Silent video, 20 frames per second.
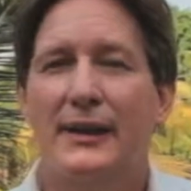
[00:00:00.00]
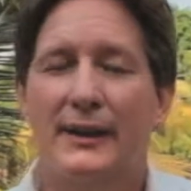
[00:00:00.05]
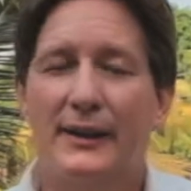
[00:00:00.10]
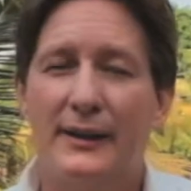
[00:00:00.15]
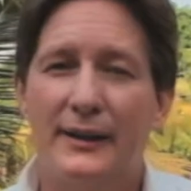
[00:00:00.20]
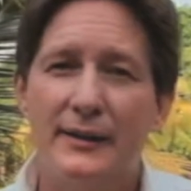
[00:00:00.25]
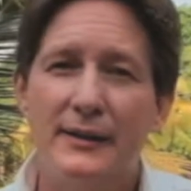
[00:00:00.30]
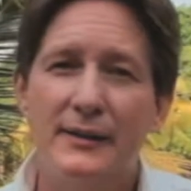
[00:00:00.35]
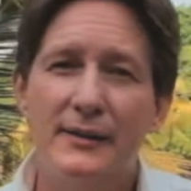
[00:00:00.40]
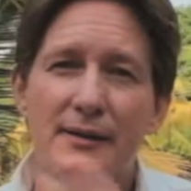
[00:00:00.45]

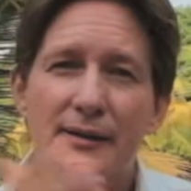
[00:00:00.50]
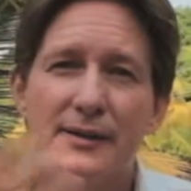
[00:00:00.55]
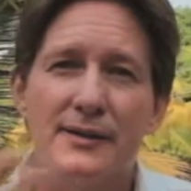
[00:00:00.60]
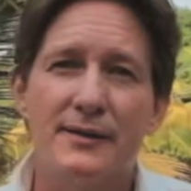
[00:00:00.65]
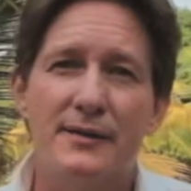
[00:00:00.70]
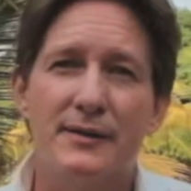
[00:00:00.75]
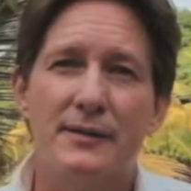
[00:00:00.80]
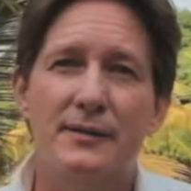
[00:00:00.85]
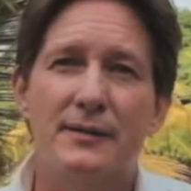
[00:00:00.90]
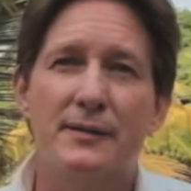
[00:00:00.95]
In
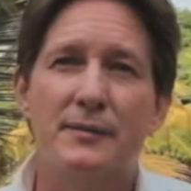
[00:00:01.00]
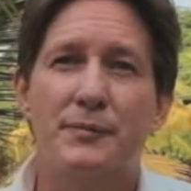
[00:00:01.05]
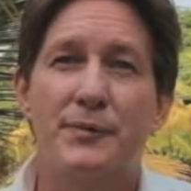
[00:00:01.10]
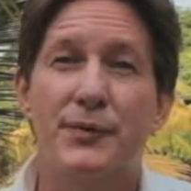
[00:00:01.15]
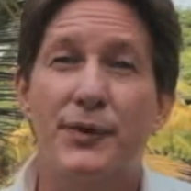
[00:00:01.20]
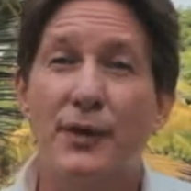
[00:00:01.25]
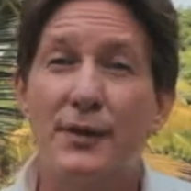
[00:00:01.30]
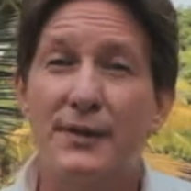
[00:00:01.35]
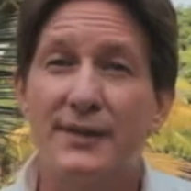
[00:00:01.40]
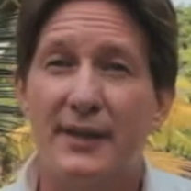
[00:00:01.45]
this
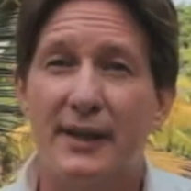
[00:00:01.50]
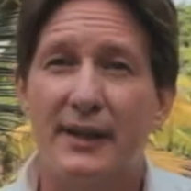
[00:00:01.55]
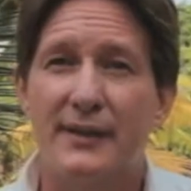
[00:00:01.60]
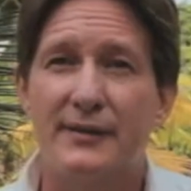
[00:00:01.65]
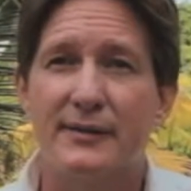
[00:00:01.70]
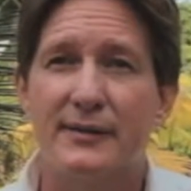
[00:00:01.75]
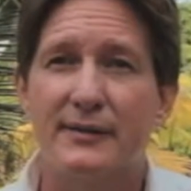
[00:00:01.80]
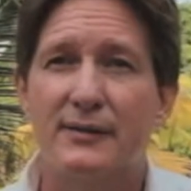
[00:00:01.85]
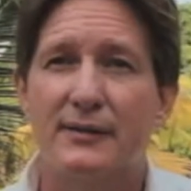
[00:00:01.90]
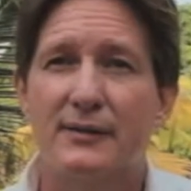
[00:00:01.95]

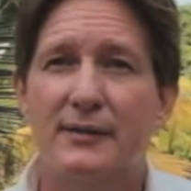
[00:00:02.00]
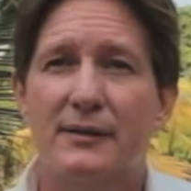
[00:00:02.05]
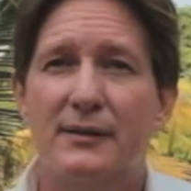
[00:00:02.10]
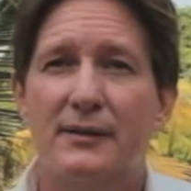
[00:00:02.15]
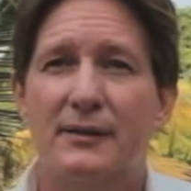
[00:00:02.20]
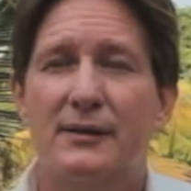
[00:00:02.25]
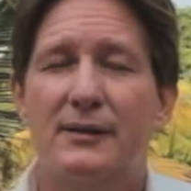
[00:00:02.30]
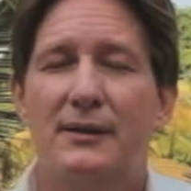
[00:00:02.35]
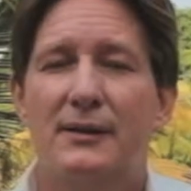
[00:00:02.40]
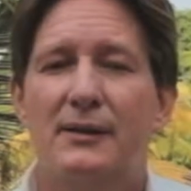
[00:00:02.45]
process,
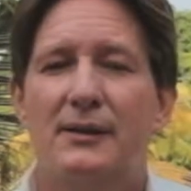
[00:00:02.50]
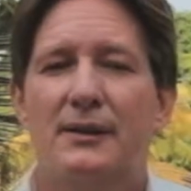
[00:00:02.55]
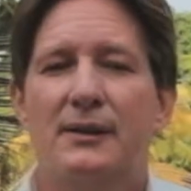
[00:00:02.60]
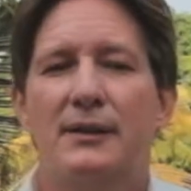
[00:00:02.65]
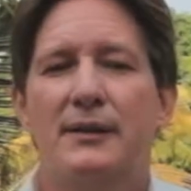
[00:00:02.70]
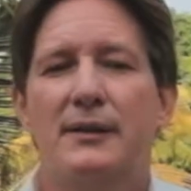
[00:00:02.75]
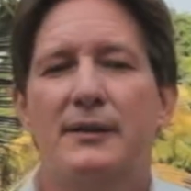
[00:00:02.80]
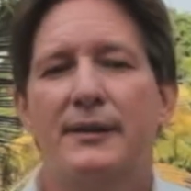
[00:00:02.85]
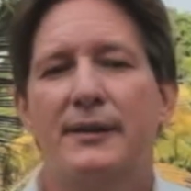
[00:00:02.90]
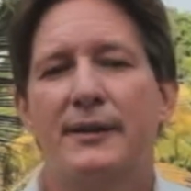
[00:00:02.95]

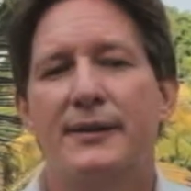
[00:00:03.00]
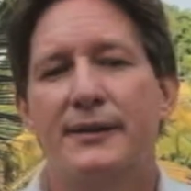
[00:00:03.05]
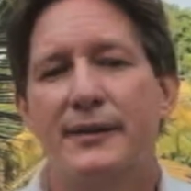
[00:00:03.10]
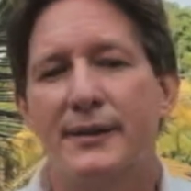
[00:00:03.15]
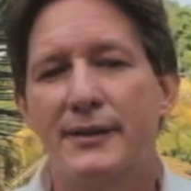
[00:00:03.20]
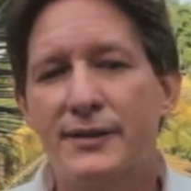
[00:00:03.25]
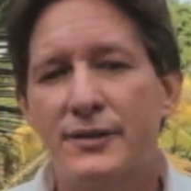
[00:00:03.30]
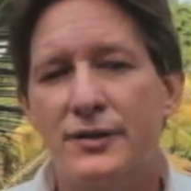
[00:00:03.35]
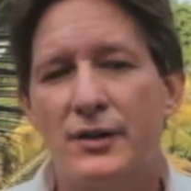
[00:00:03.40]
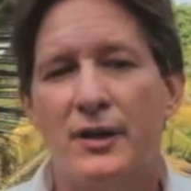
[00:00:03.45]
the
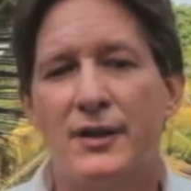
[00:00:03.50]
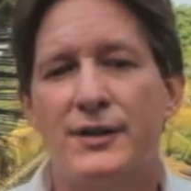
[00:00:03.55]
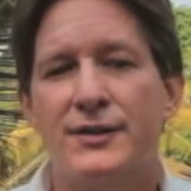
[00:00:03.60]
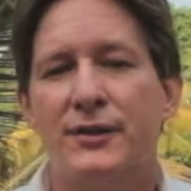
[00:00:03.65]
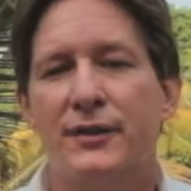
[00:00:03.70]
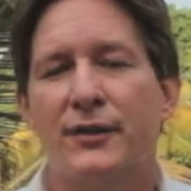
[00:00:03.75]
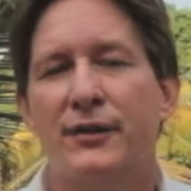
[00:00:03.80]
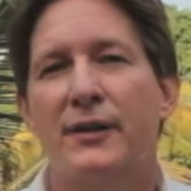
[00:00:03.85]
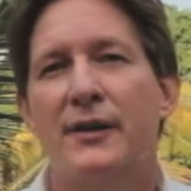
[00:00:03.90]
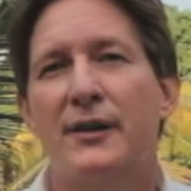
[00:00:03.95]
discharge
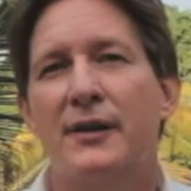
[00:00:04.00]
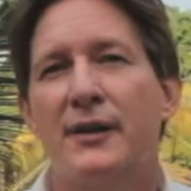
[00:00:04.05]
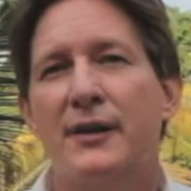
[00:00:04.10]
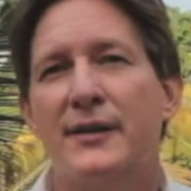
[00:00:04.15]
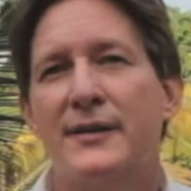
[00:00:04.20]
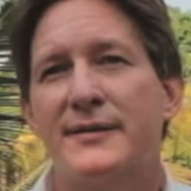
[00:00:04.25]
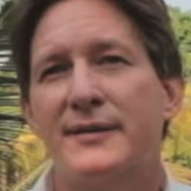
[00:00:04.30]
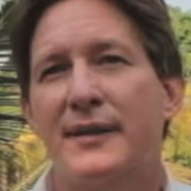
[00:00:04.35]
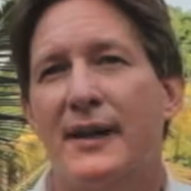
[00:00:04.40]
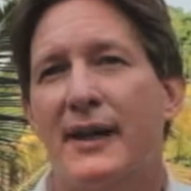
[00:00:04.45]

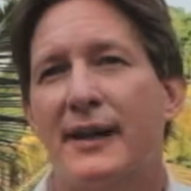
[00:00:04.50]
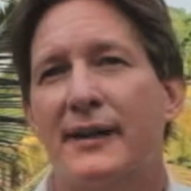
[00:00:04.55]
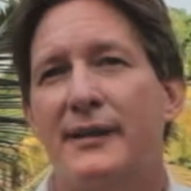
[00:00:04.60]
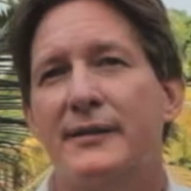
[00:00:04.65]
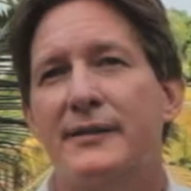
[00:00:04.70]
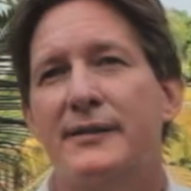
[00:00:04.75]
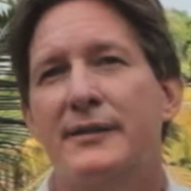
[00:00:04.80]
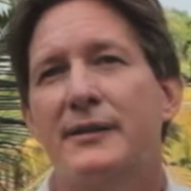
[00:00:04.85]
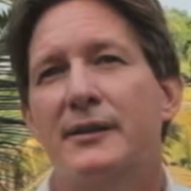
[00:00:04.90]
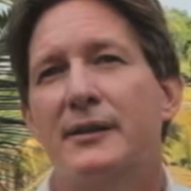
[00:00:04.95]
occurs,
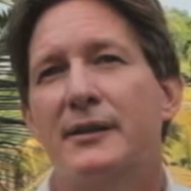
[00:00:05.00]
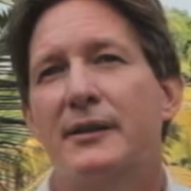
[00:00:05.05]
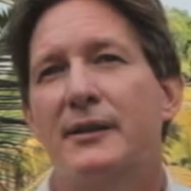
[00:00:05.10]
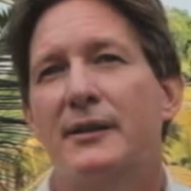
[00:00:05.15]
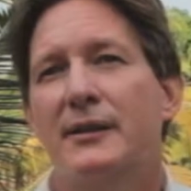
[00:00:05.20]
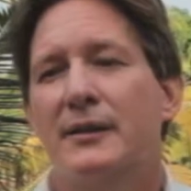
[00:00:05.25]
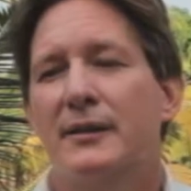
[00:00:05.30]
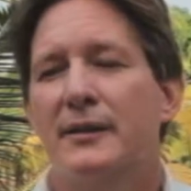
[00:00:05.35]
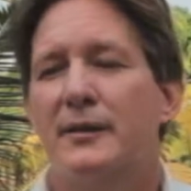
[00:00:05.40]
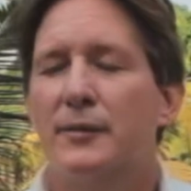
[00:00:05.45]
and
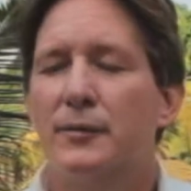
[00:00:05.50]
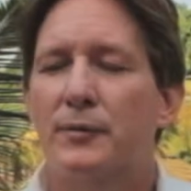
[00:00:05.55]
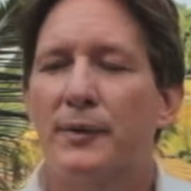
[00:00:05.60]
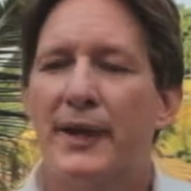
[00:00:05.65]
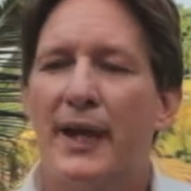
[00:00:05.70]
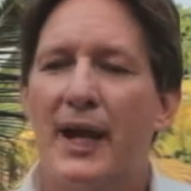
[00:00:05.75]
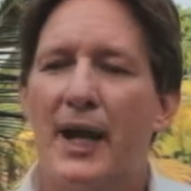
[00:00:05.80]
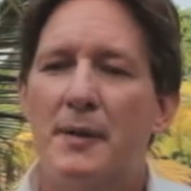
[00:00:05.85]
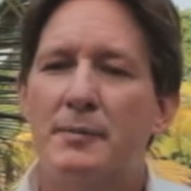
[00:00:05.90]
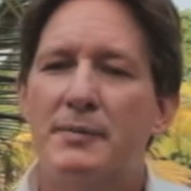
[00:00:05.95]

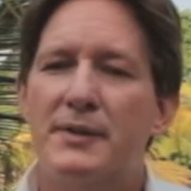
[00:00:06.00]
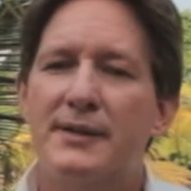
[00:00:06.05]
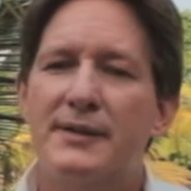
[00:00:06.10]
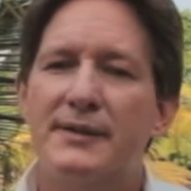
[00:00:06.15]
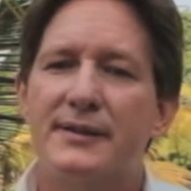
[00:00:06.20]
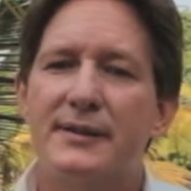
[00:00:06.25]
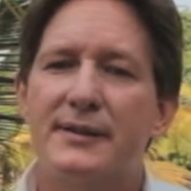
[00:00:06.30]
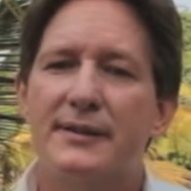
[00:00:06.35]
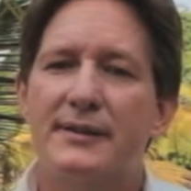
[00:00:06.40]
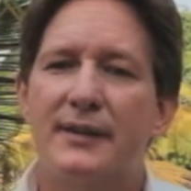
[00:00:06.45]
what
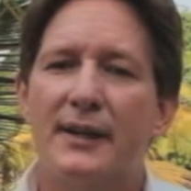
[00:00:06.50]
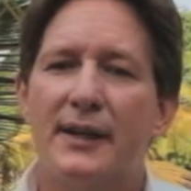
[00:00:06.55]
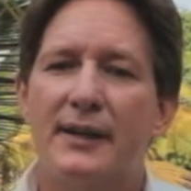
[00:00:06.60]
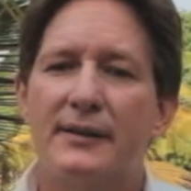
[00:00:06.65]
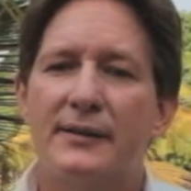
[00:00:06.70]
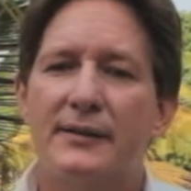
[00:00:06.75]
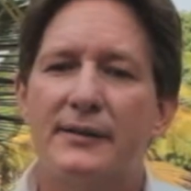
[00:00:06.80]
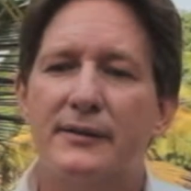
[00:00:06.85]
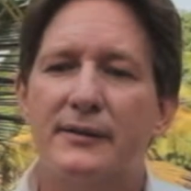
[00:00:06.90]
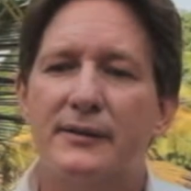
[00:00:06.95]
happens is that
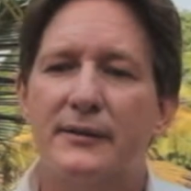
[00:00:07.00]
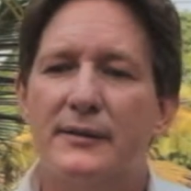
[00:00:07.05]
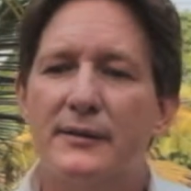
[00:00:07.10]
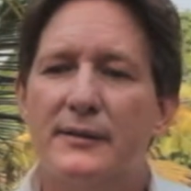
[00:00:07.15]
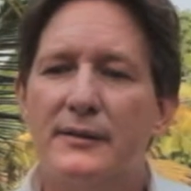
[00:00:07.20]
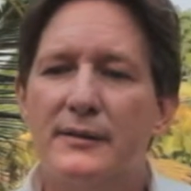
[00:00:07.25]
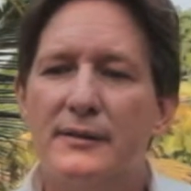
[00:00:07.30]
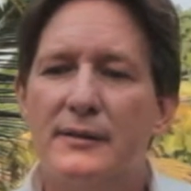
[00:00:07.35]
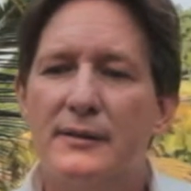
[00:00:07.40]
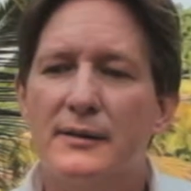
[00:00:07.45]

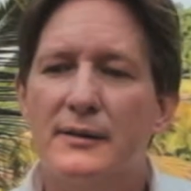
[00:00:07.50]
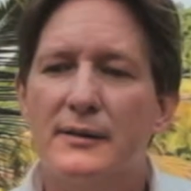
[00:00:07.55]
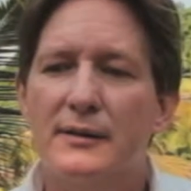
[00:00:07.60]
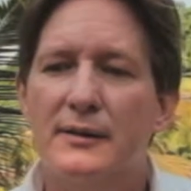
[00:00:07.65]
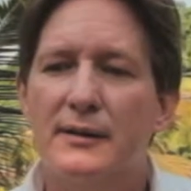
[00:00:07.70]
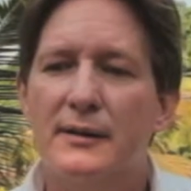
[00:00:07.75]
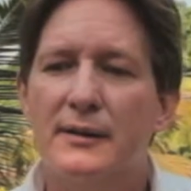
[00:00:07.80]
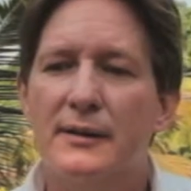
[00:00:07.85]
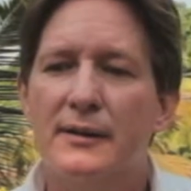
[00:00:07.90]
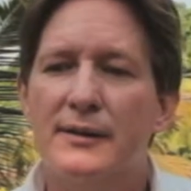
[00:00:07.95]

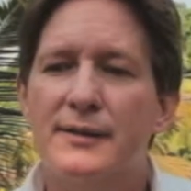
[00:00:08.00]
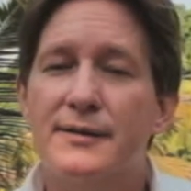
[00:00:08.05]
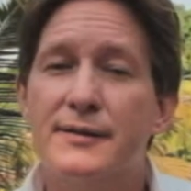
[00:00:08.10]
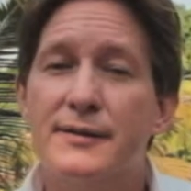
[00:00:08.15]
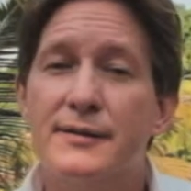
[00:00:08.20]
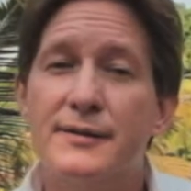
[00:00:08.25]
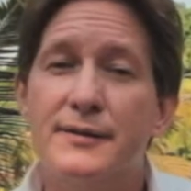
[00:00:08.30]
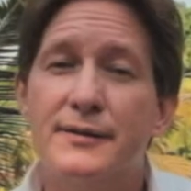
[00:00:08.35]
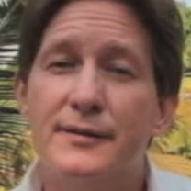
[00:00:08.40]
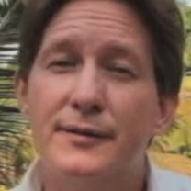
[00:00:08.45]
this
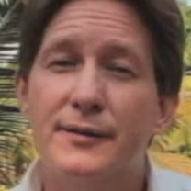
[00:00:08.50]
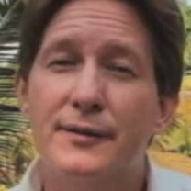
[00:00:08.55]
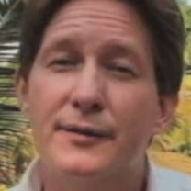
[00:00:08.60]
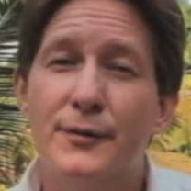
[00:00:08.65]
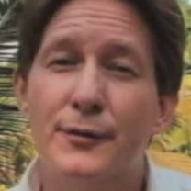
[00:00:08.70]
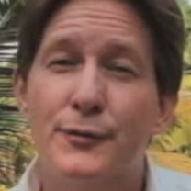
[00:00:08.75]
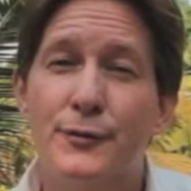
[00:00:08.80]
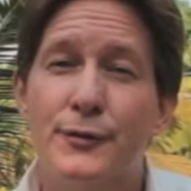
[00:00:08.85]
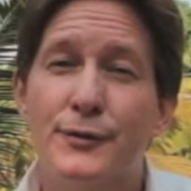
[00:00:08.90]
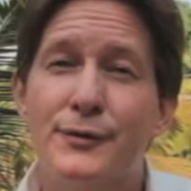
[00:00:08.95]
is
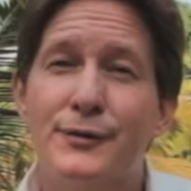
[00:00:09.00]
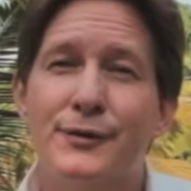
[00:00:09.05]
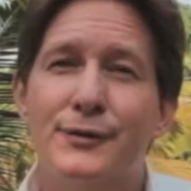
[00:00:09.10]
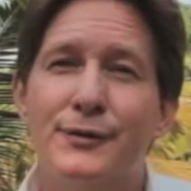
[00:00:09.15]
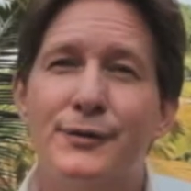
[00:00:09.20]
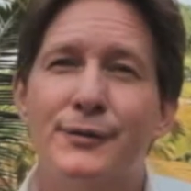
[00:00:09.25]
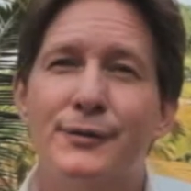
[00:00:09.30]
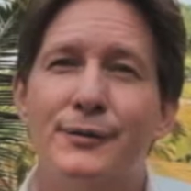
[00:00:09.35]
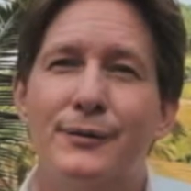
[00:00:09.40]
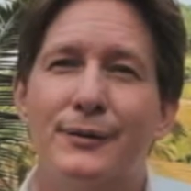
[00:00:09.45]
the route
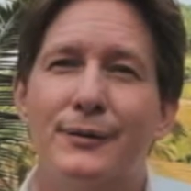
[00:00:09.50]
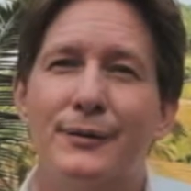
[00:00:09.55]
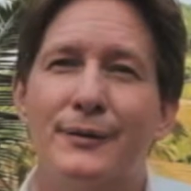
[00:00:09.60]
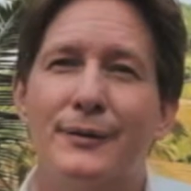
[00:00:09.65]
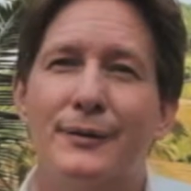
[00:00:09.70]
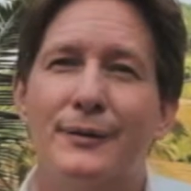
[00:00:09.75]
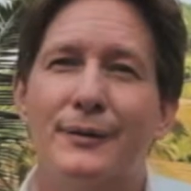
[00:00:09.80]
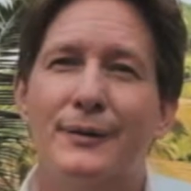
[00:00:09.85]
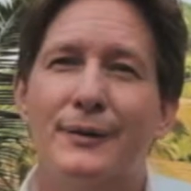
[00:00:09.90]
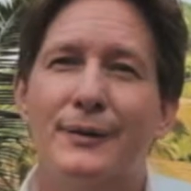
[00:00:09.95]
to,
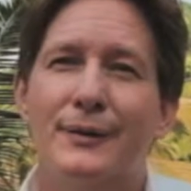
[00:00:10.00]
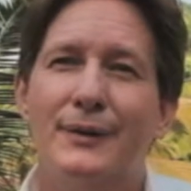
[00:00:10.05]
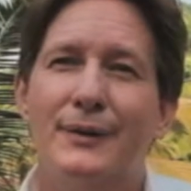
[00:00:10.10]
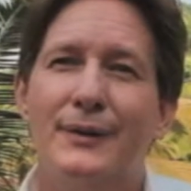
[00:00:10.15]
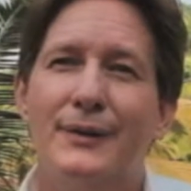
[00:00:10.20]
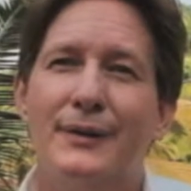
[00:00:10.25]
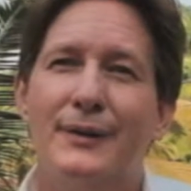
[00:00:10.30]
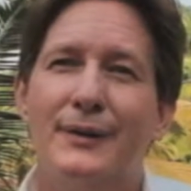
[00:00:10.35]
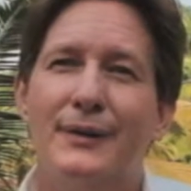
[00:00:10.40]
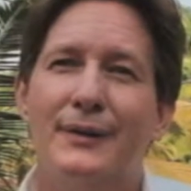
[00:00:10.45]

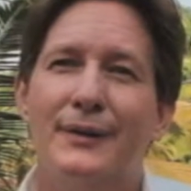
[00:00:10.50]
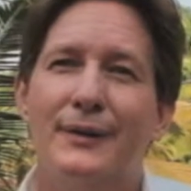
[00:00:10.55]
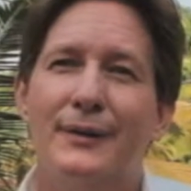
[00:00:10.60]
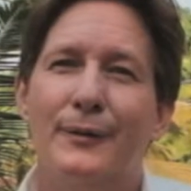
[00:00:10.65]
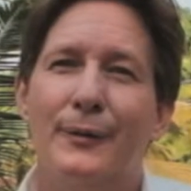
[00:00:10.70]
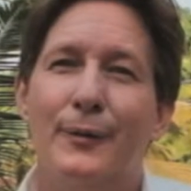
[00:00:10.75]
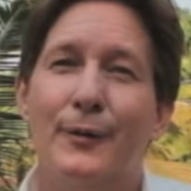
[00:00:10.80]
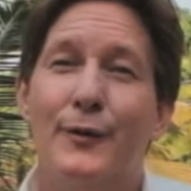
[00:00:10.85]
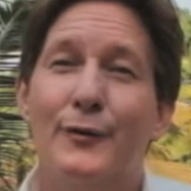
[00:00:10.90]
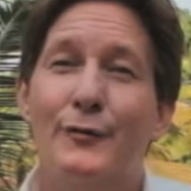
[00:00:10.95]

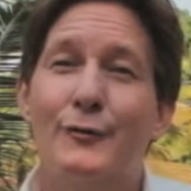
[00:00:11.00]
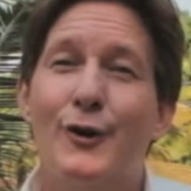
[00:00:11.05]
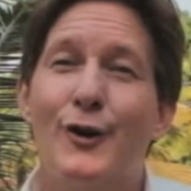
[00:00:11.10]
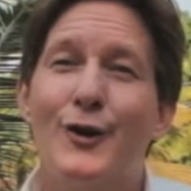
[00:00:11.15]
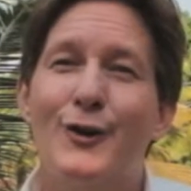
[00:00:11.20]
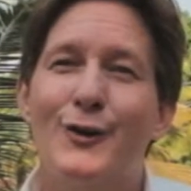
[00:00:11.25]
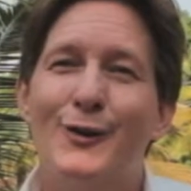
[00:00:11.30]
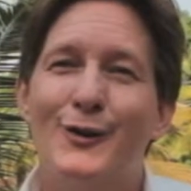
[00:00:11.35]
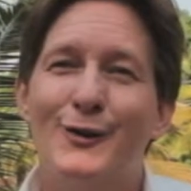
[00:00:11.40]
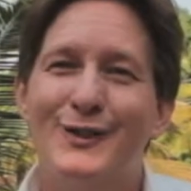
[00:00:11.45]
or the
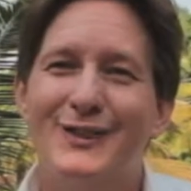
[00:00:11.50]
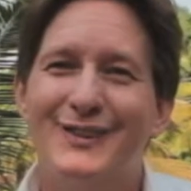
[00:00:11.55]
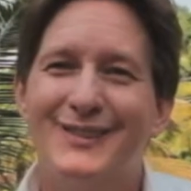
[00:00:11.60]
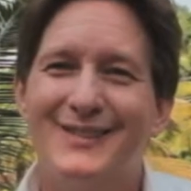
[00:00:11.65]
road